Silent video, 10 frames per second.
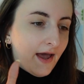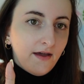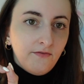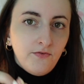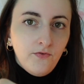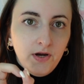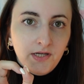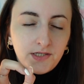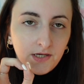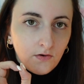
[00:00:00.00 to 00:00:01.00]
every
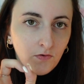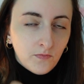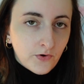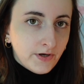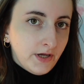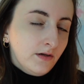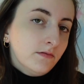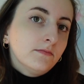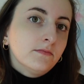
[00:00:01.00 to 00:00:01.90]
single morning